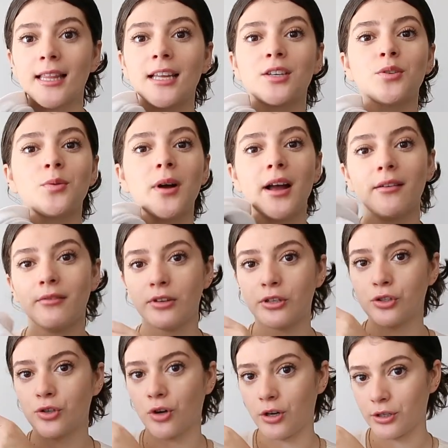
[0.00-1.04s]
they don't have
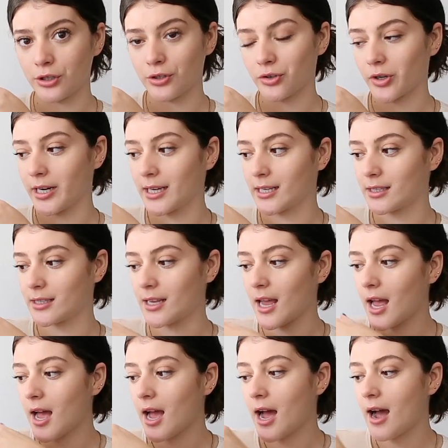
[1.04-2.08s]
drawstrings
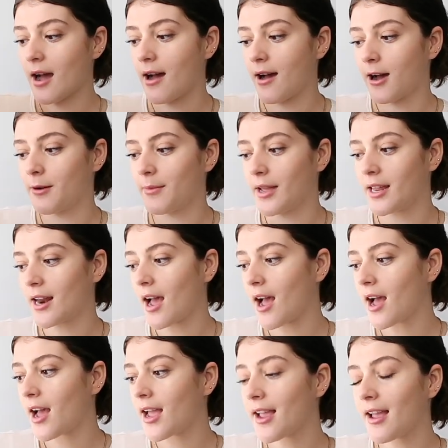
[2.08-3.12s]
um, and
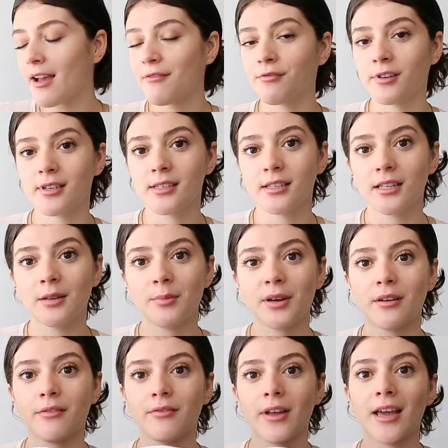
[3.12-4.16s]
I have recently
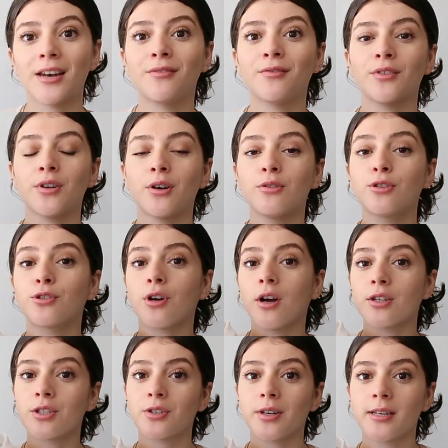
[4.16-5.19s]
been a fan of no
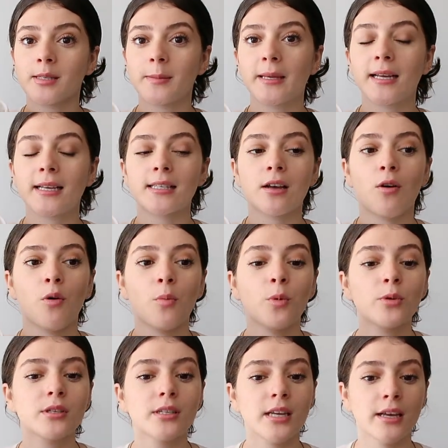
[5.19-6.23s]
drawstring because it
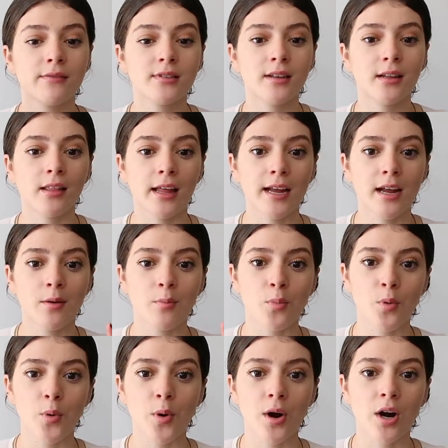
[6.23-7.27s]
almost gives it like a
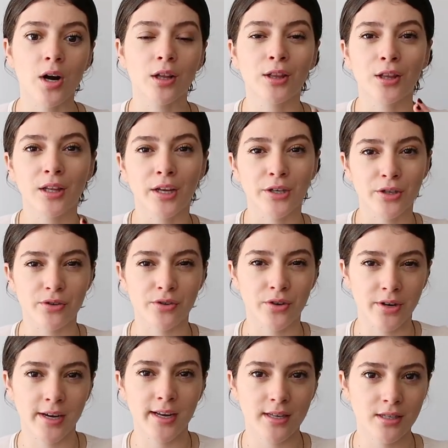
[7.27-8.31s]
more
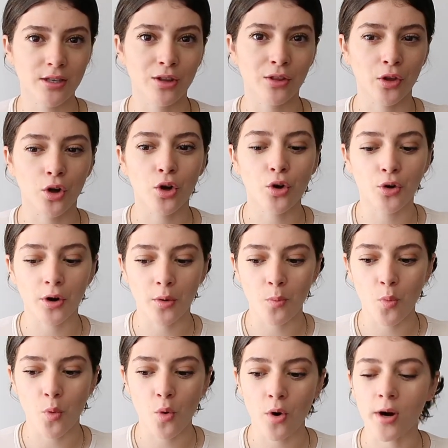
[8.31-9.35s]
luxurious look or
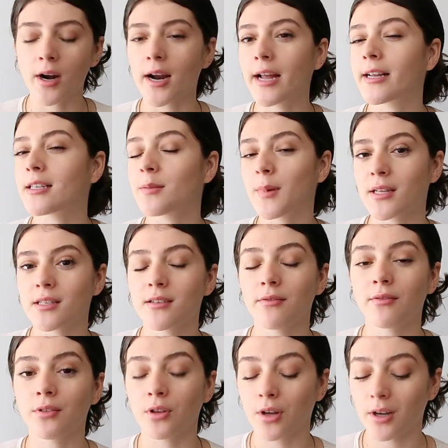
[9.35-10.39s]
a more
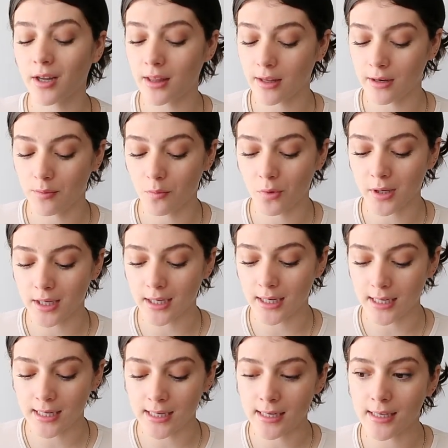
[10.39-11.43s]
expensive look than what
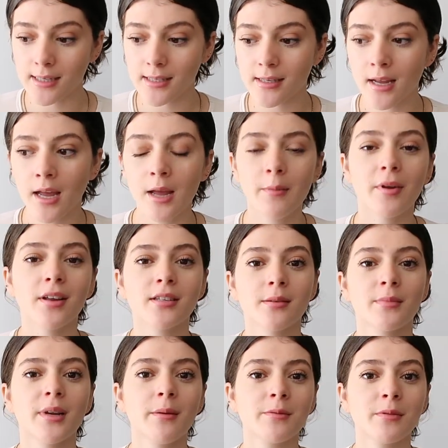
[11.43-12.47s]
it is. Because
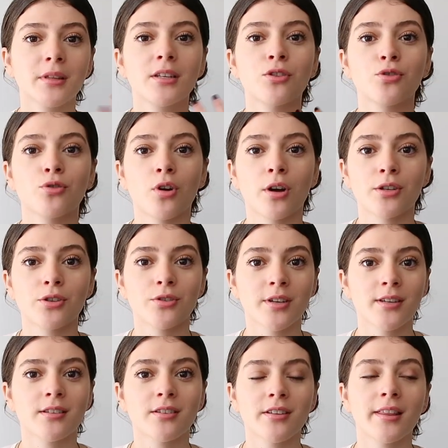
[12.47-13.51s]
sometimes when the
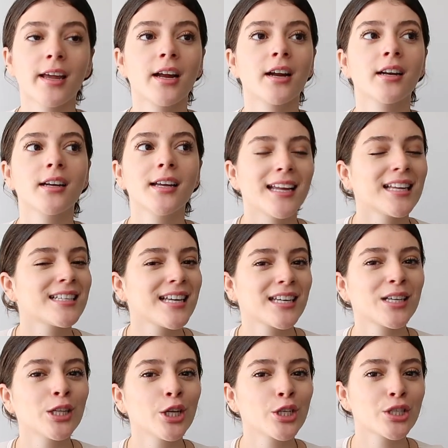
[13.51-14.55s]
drawstrings are there, it can
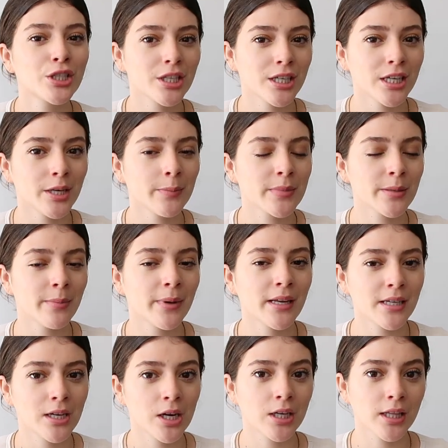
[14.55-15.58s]
tend to look cheap
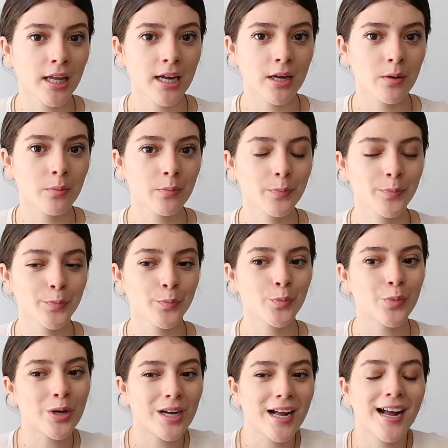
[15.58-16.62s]
depending on like
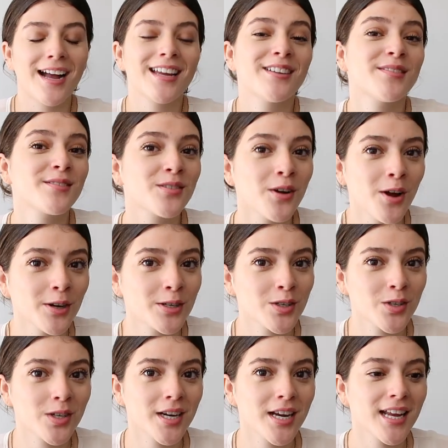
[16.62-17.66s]
what kind of
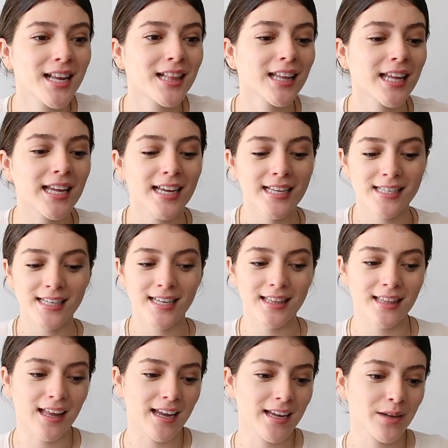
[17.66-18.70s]
drawstring. Like is
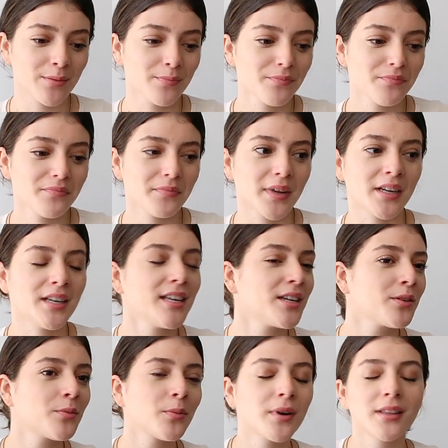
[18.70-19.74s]
it like a
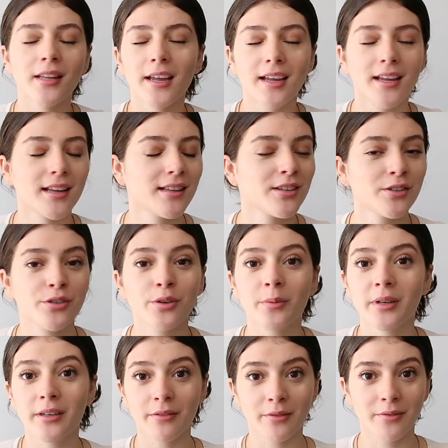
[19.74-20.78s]
knitted one like there's so
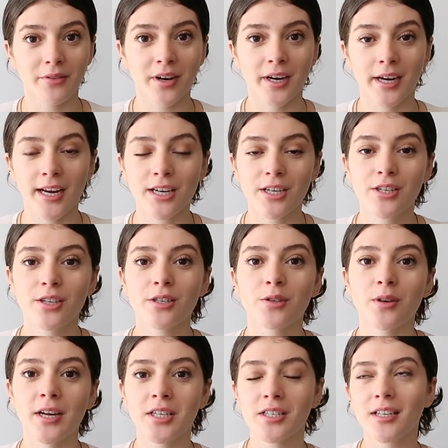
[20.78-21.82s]
many different variations
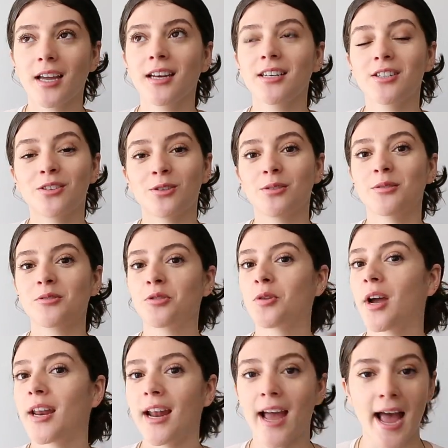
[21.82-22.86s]
so I just kind of just
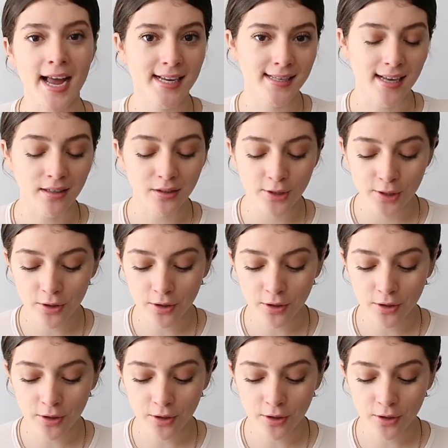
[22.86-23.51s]
try to X out the